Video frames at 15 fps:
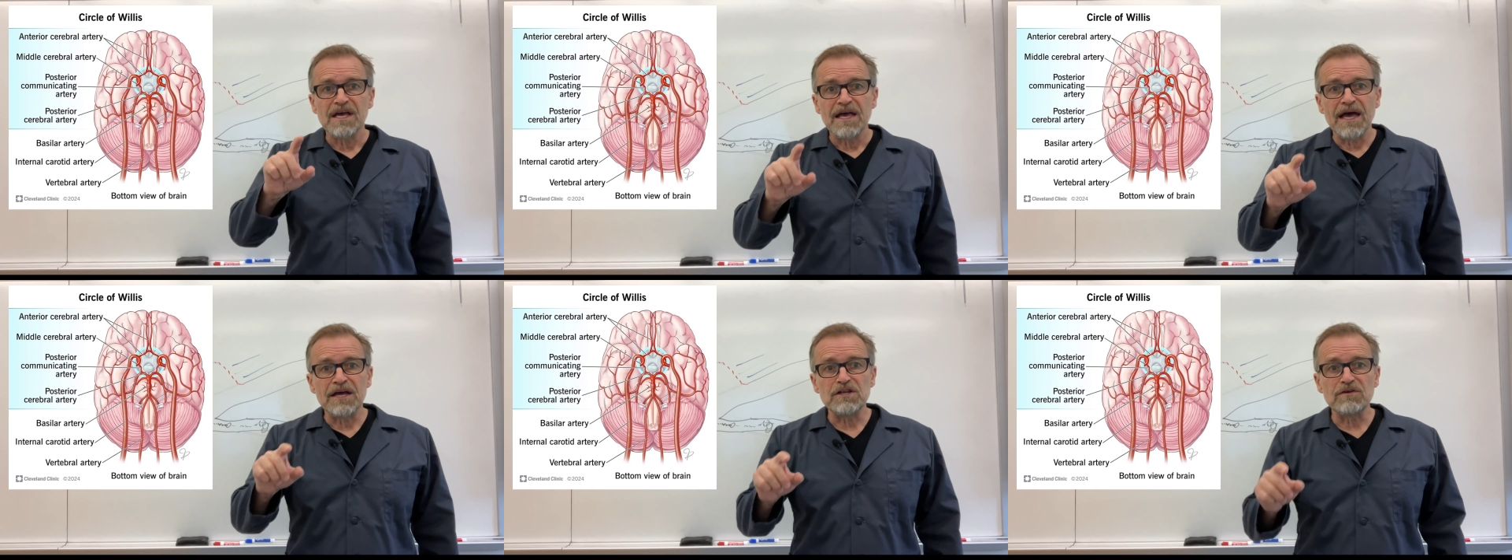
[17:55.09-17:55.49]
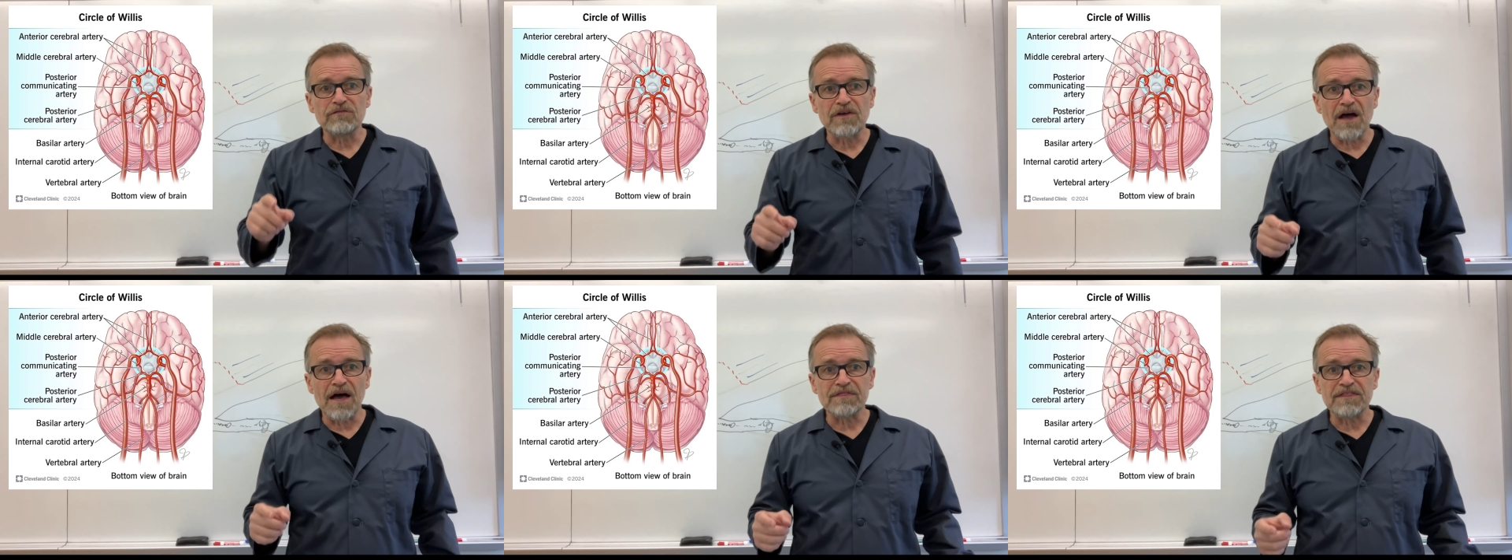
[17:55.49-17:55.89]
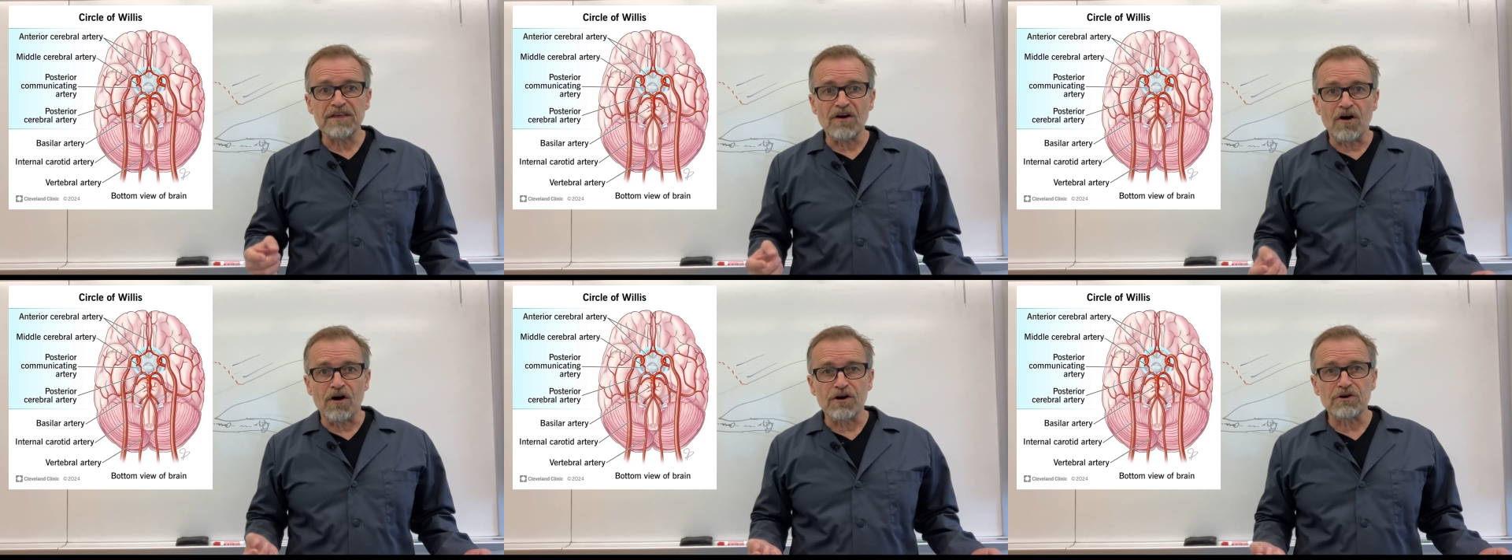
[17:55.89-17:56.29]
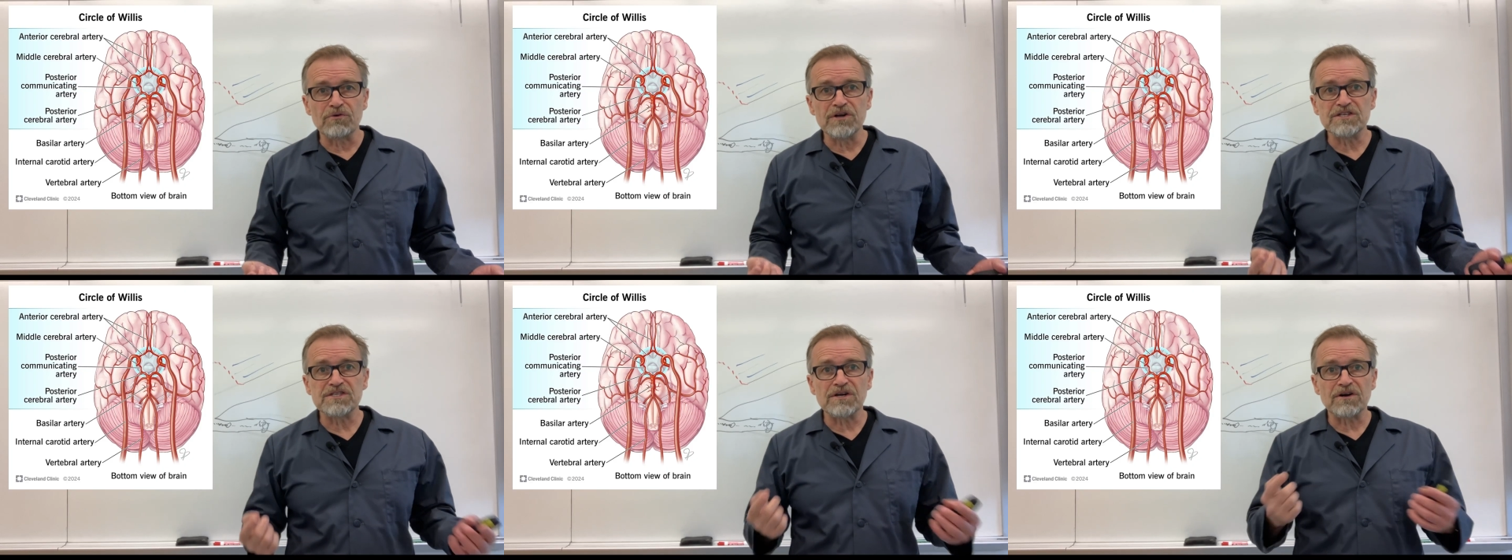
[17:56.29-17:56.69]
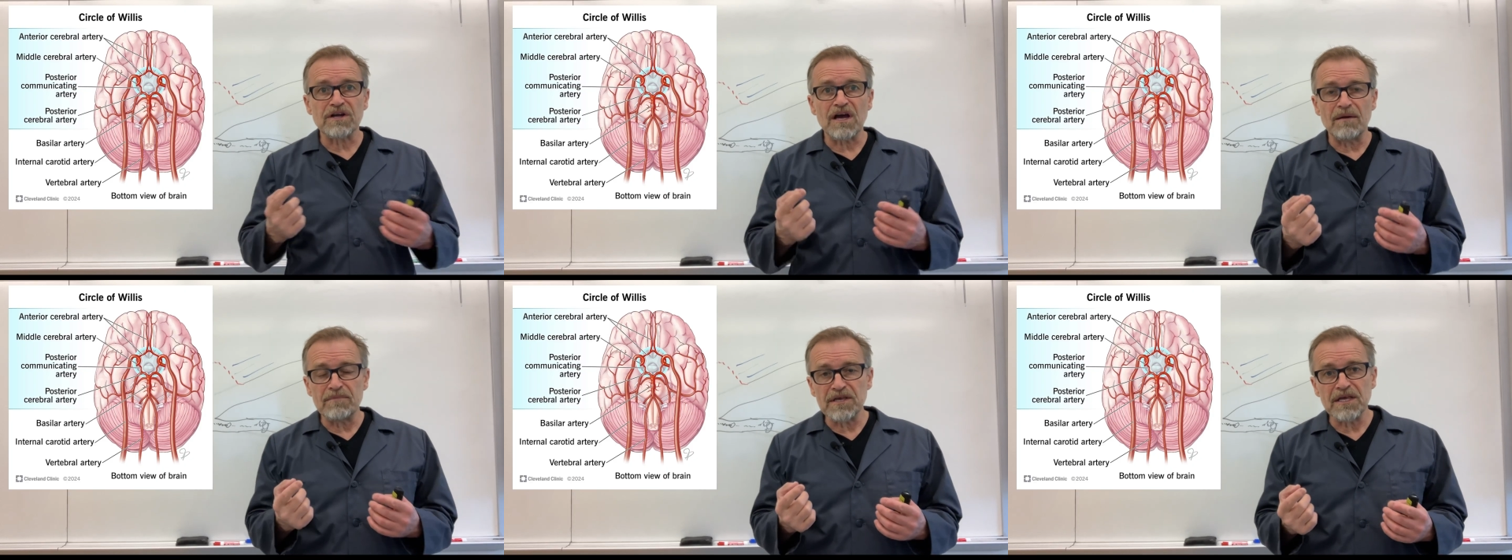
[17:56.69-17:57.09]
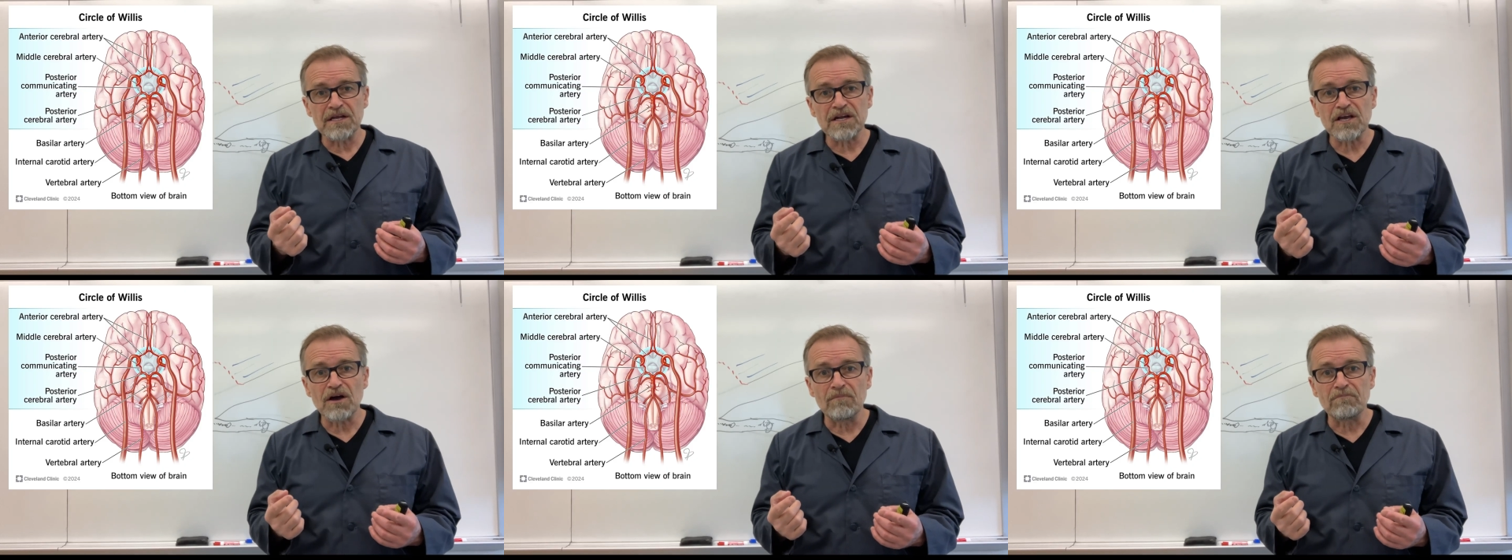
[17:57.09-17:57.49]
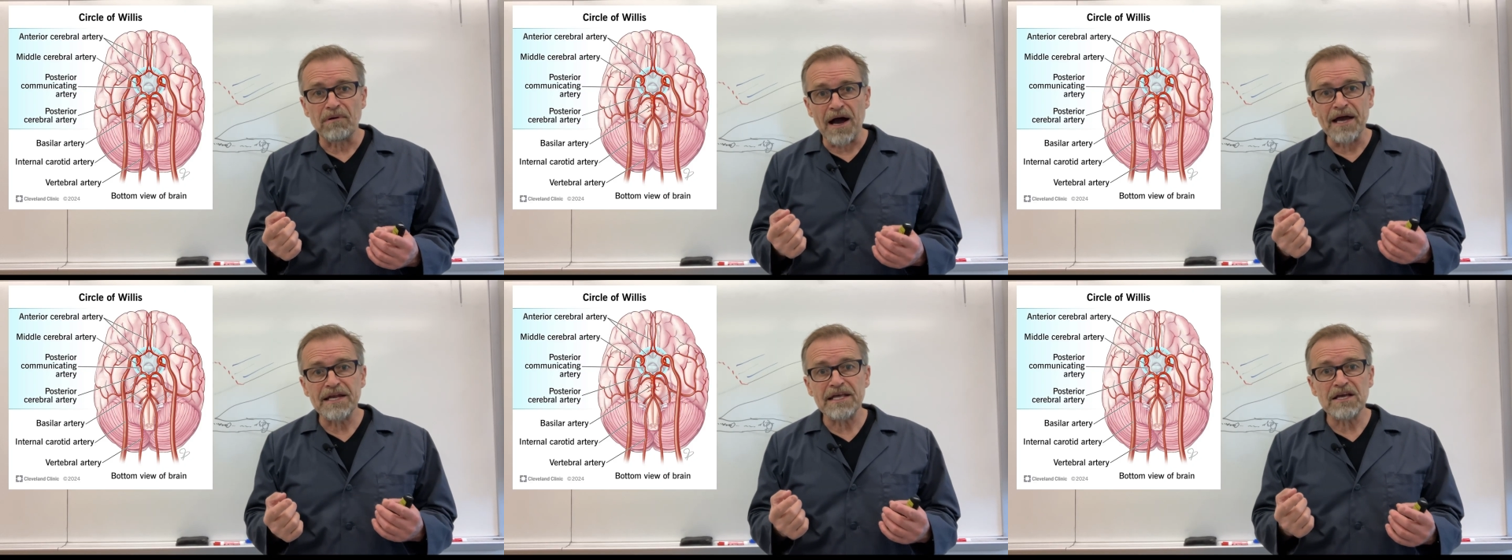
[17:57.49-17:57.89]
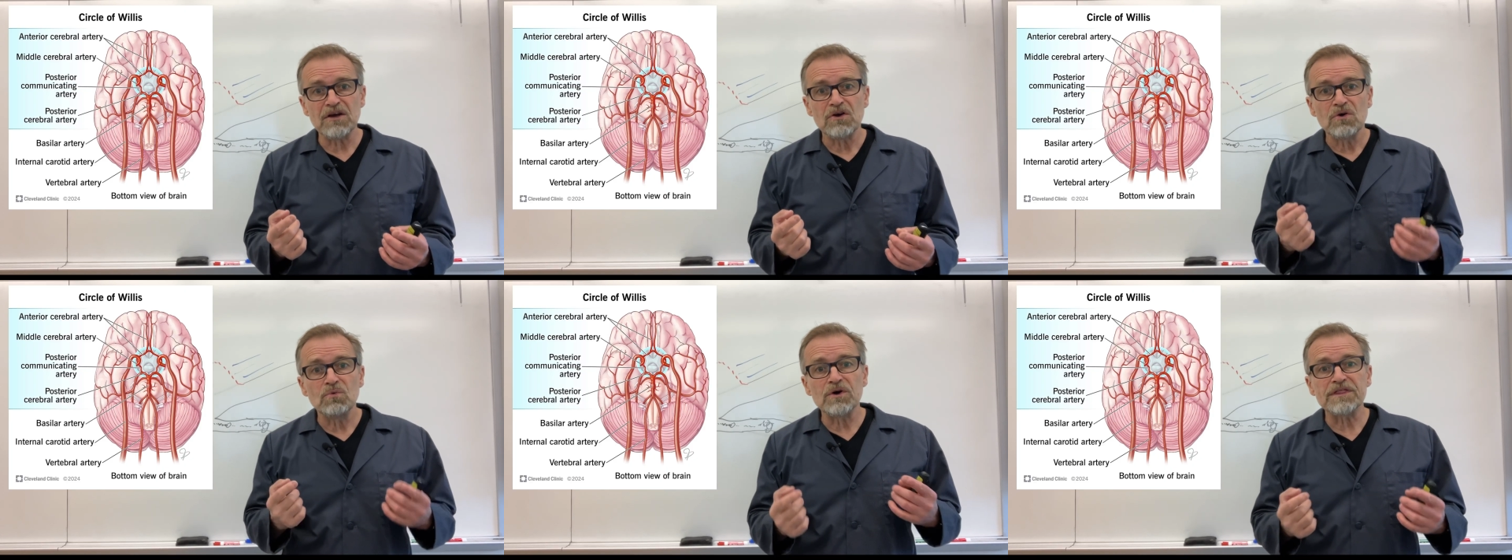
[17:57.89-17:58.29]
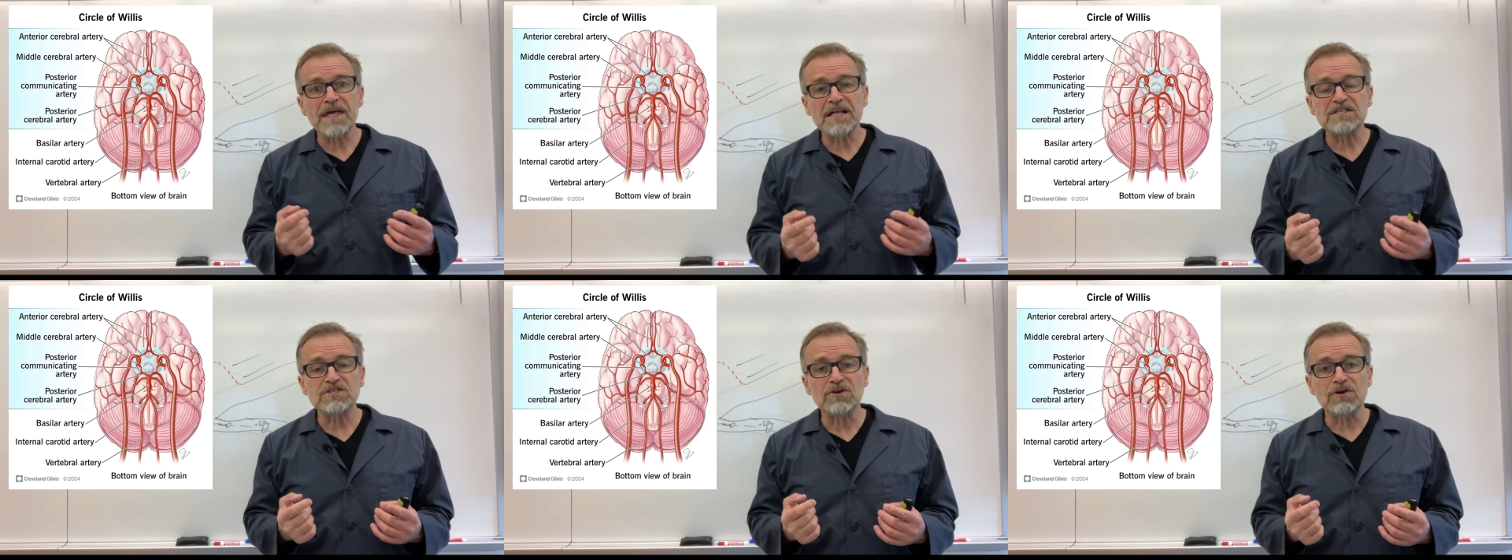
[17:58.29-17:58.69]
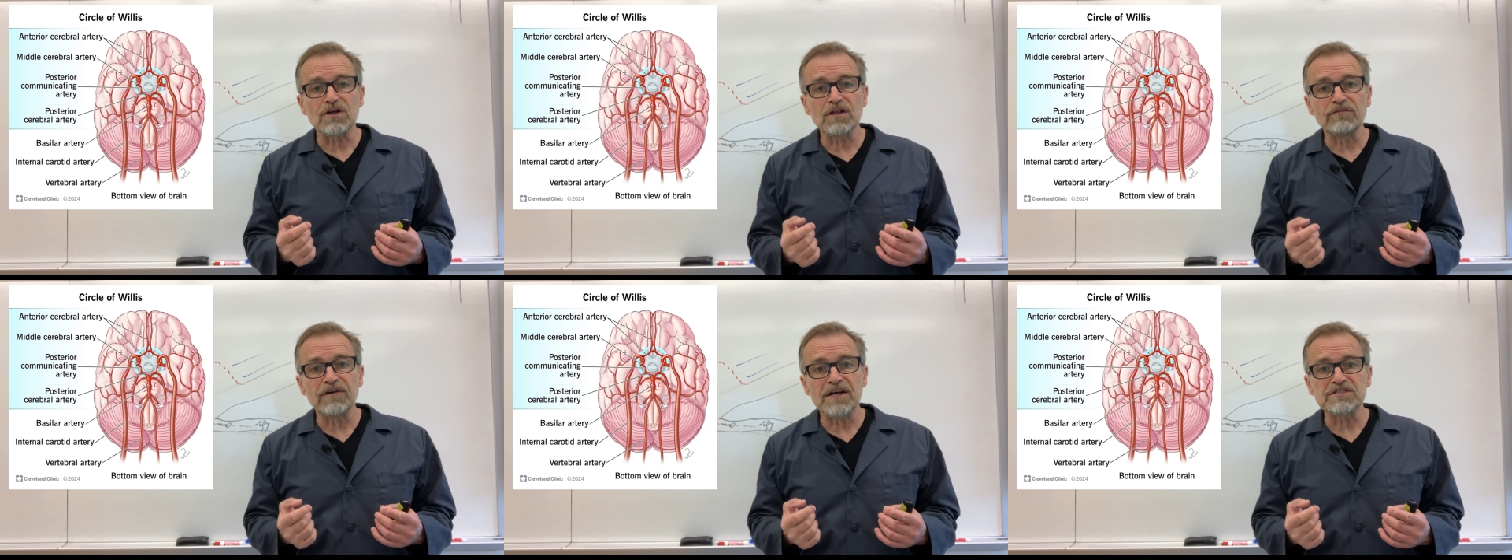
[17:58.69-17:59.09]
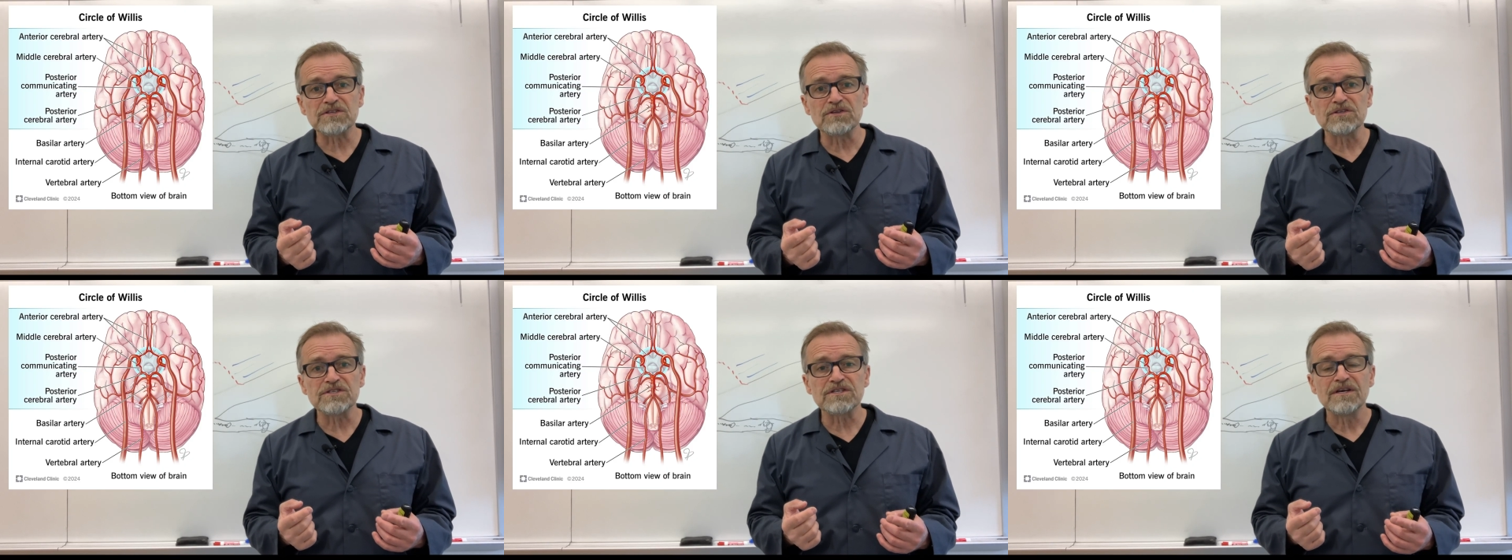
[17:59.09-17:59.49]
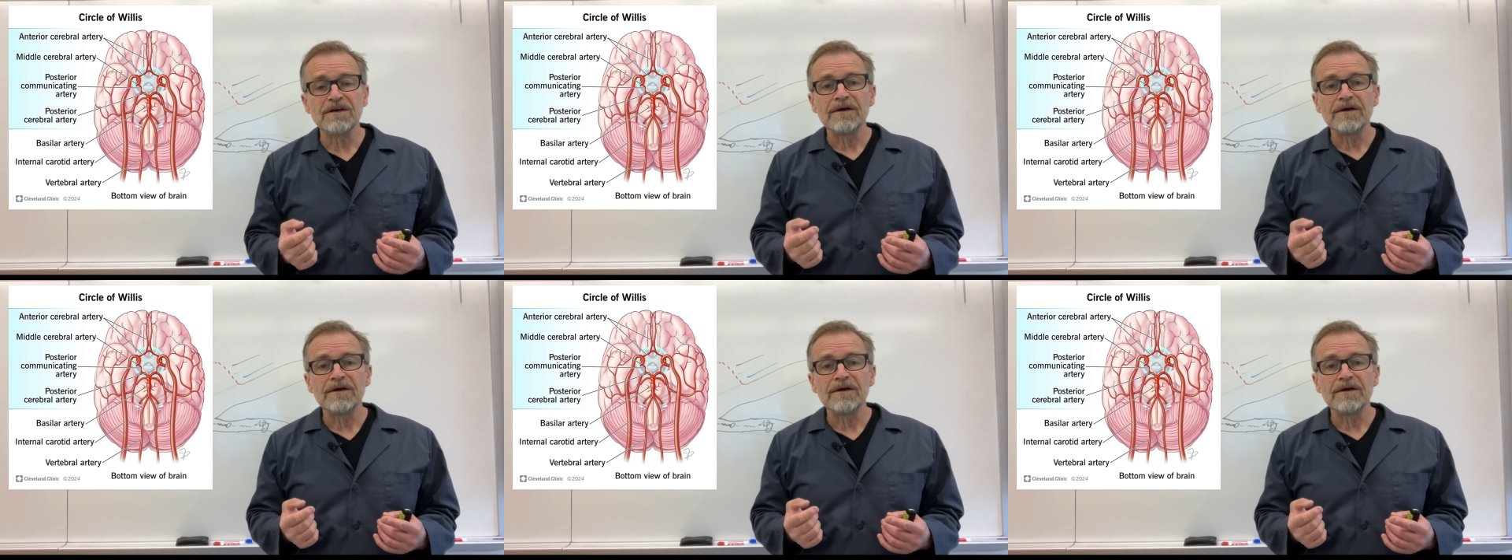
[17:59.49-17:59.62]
and you've got the arteries that are coming in and combining with that circle of vessels?